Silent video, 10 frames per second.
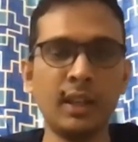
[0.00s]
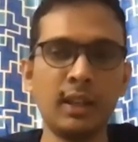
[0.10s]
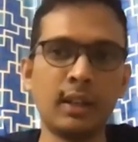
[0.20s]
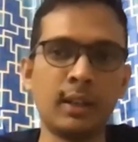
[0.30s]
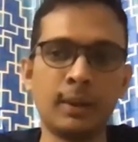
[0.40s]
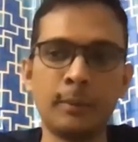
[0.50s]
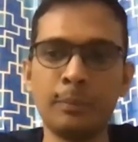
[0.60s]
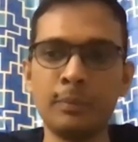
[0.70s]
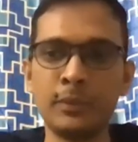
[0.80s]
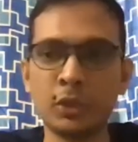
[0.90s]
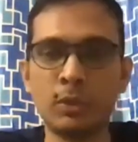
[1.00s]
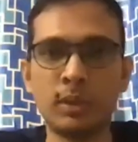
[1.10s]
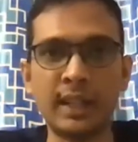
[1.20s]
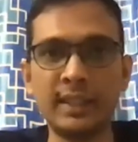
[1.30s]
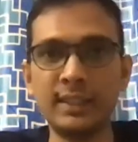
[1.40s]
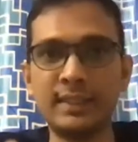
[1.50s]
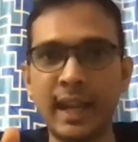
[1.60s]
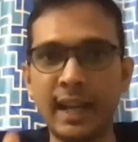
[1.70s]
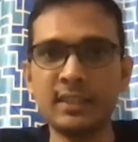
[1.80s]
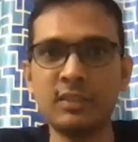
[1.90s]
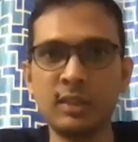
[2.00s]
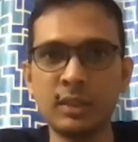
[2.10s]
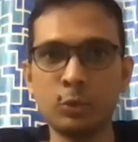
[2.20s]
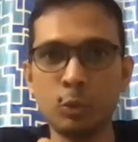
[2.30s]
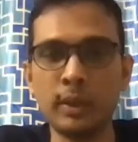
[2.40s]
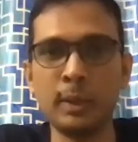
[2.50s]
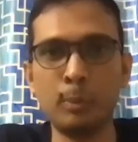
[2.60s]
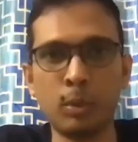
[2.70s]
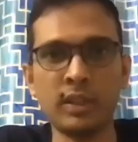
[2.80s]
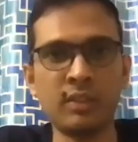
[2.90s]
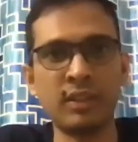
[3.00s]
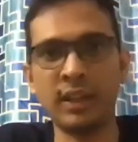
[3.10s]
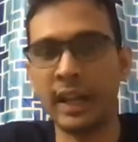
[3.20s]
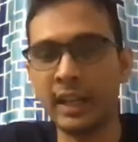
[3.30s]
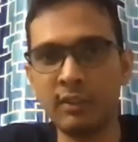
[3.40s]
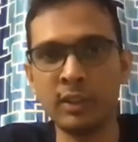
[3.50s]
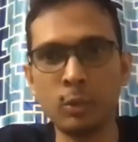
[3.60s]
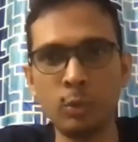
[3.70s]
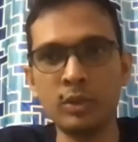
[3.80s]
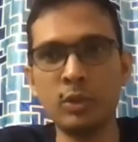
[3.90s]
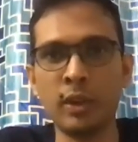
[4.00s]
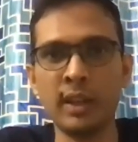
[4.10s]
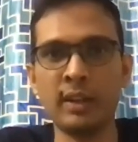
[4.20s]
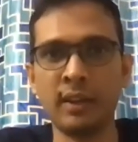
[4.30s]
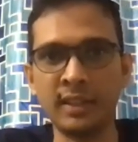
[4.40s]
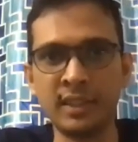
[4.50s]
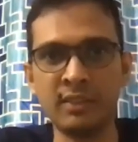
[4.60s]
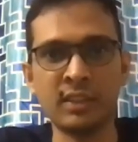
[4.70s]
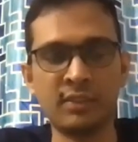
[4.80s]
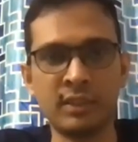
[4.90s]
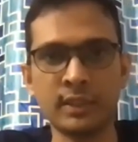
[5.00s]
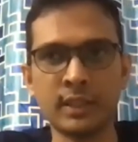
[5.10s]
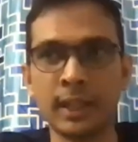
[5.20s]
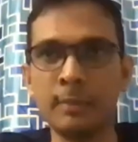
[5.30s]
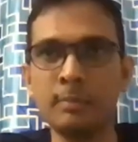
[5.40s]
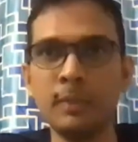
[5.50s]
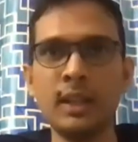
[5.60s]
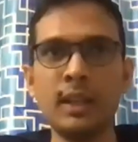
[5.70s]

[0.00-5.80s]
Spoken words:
So I think that is super important for anyone who is going and raising for the first time.